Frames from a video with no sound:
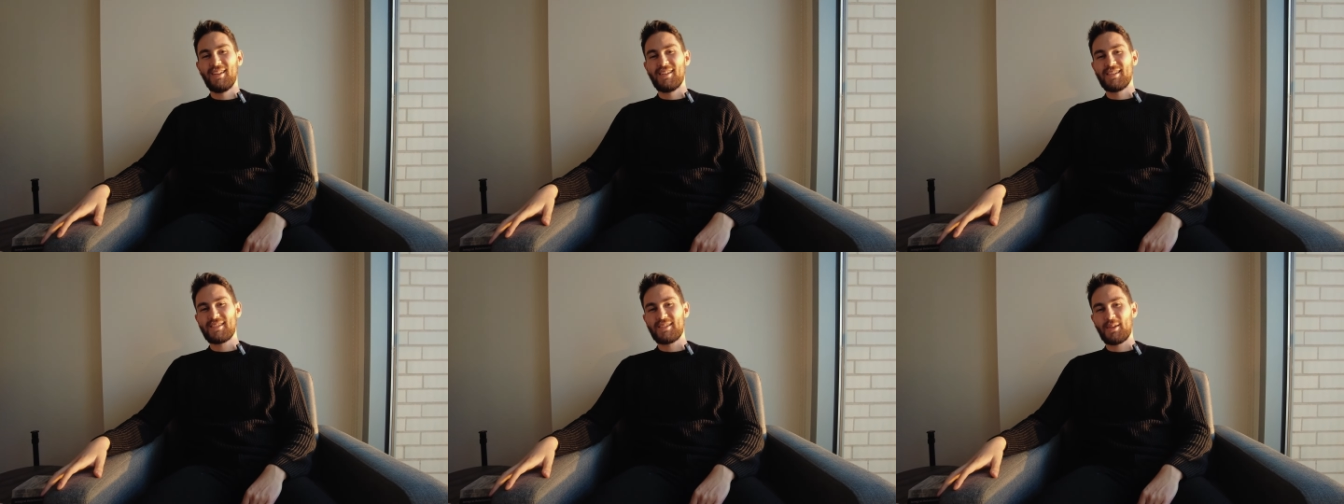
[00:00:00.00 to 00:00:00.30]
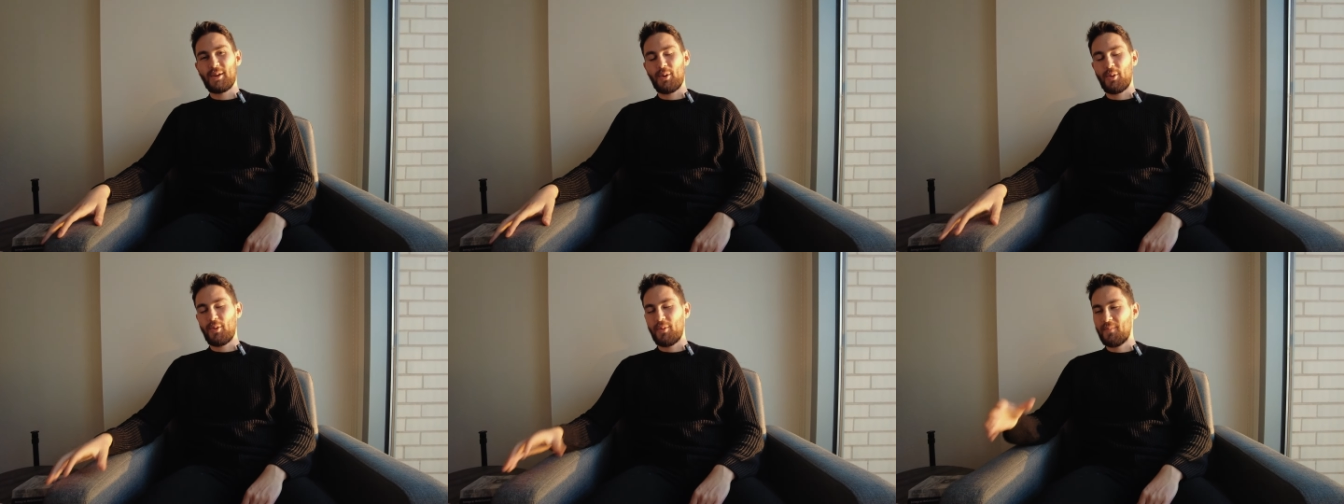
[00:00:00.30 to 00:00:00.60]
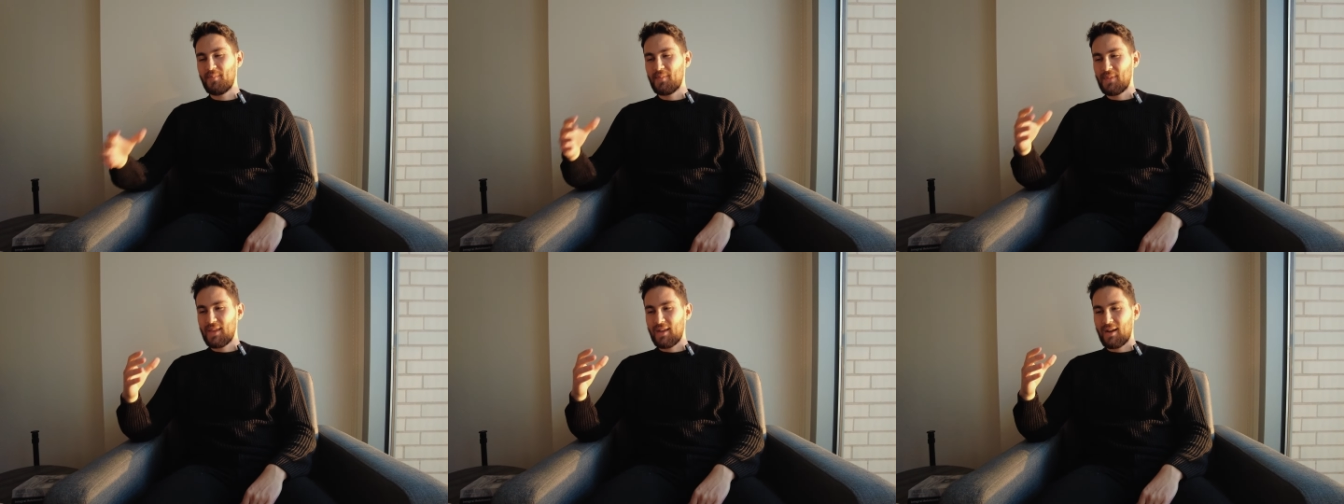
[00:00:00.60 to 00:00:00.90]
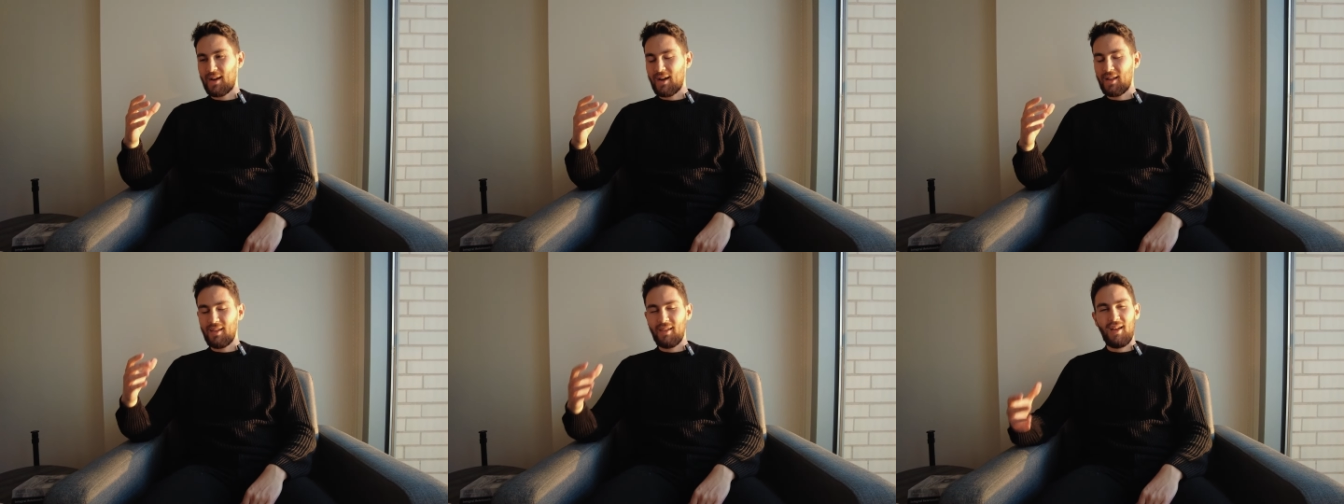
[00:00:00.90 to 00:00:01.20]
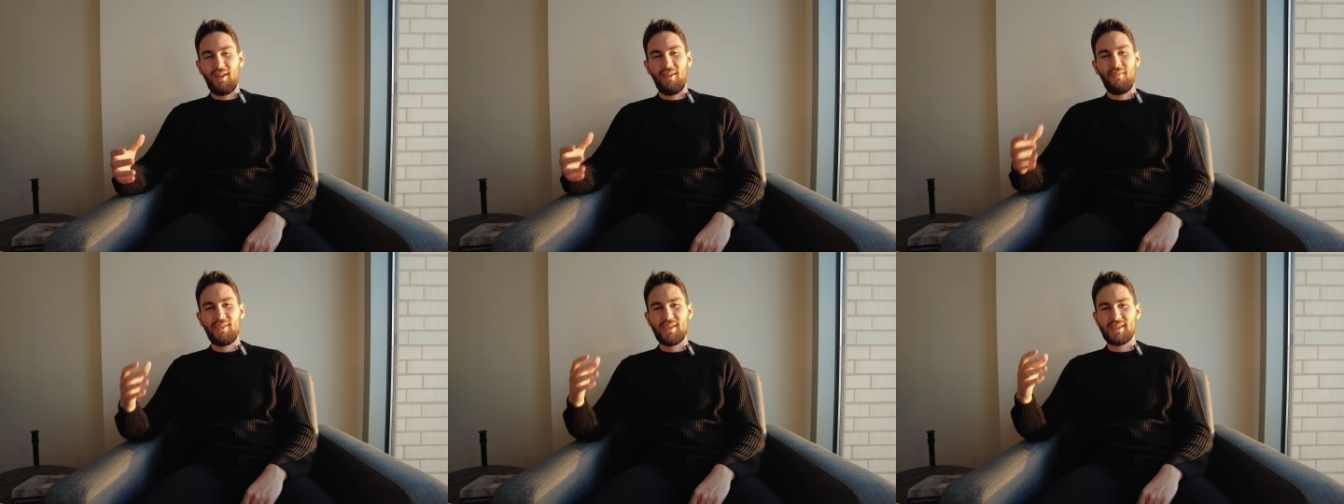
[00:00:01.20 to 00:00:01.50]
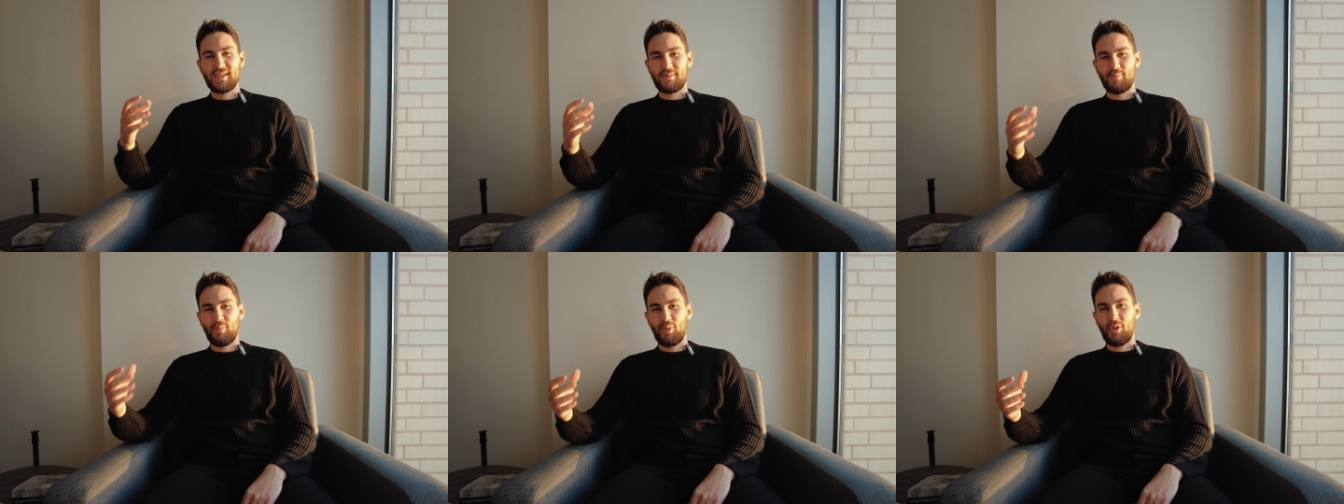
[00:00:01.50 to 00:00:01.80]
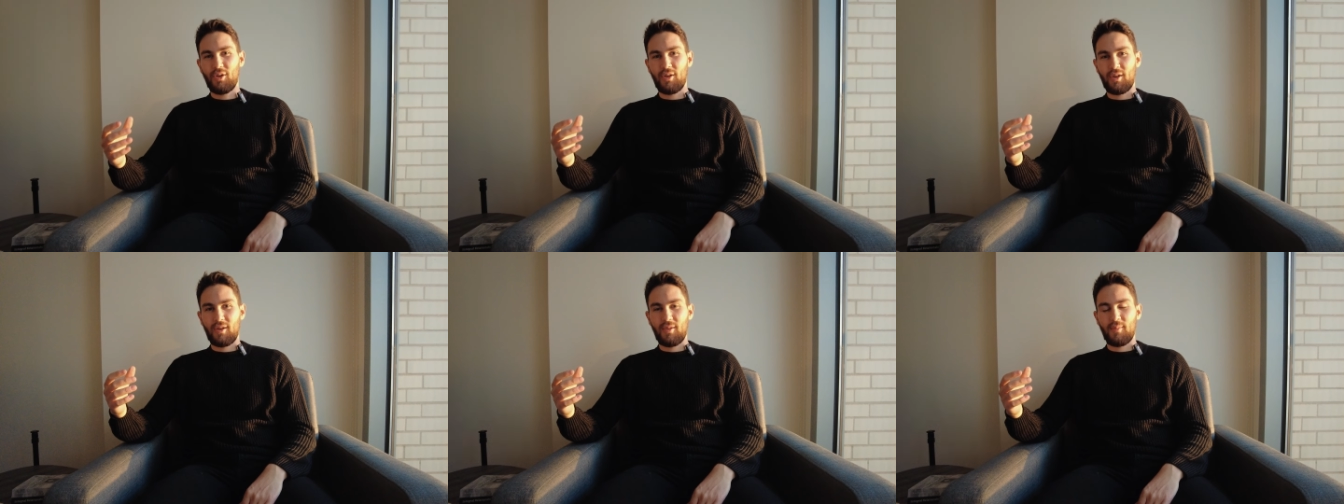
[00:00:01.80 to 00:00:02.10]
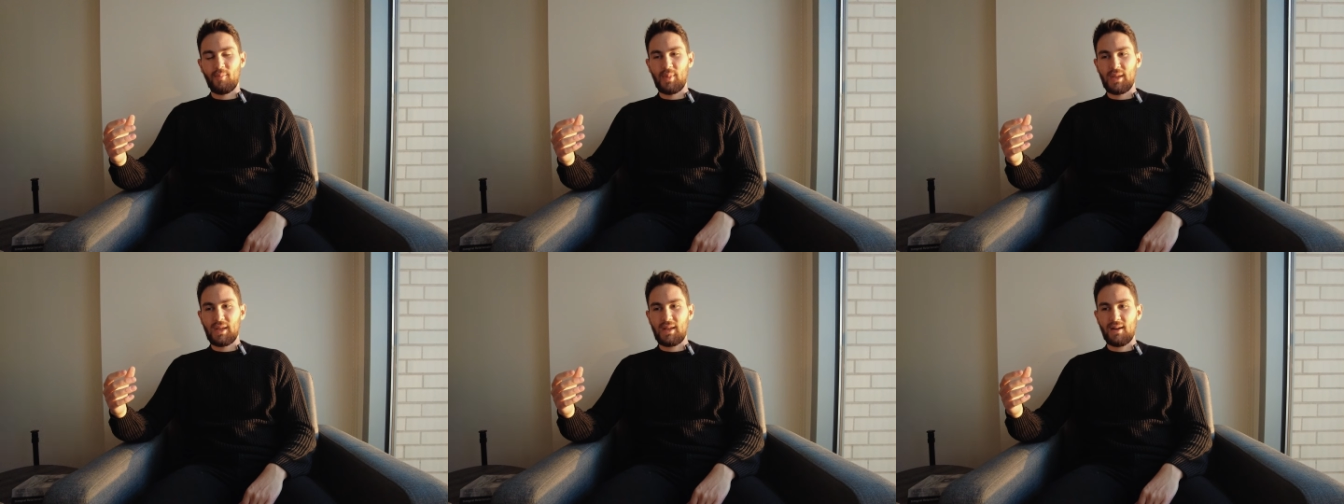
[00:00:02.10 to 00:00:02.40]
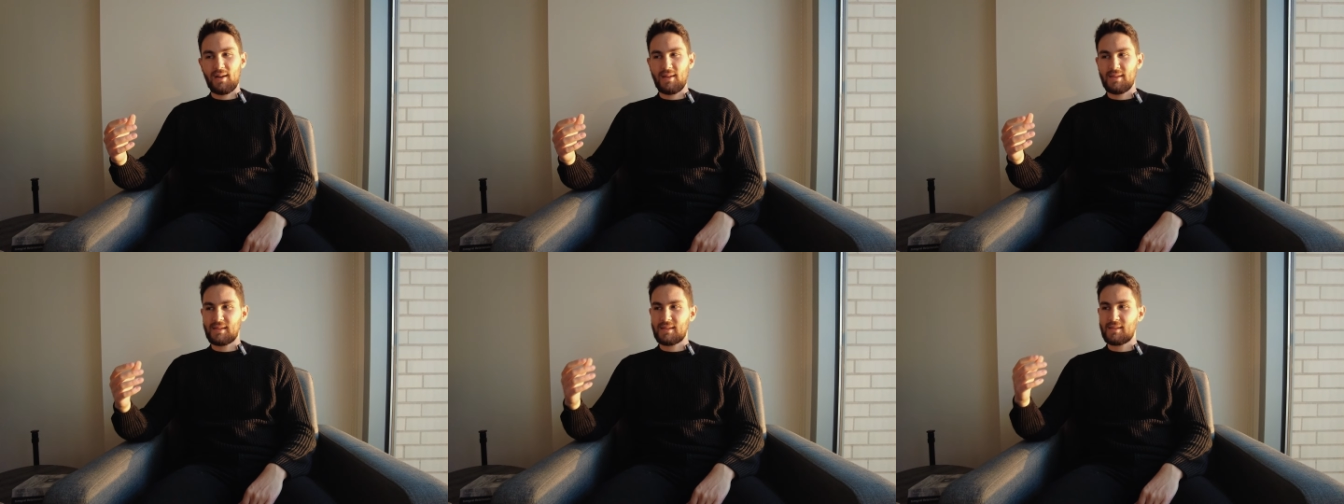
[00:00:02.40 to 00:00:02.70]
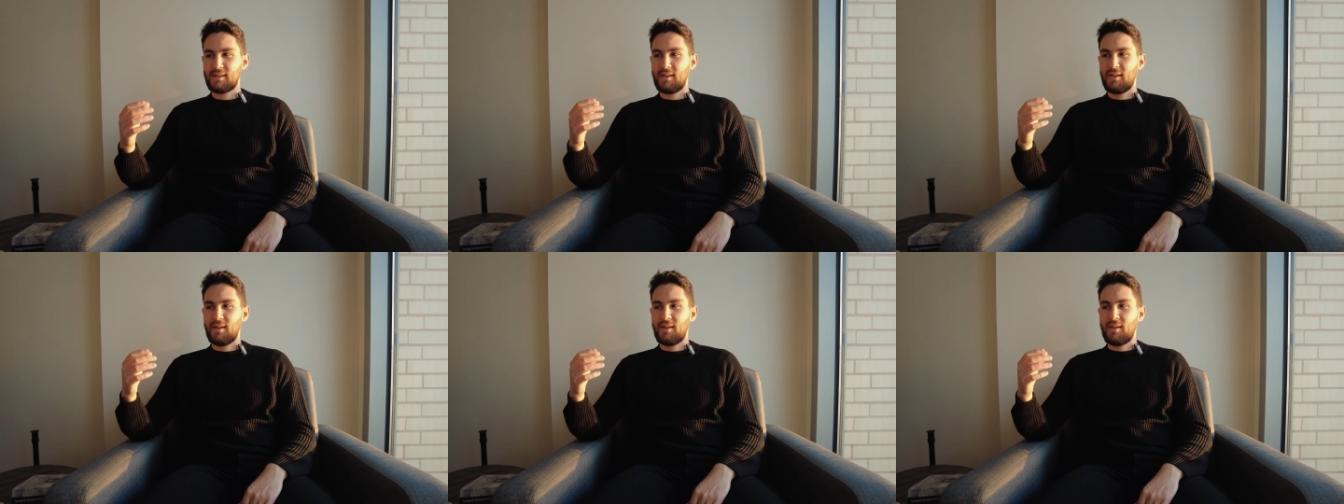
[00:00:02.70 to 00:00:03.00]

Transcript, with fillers: So I love this book because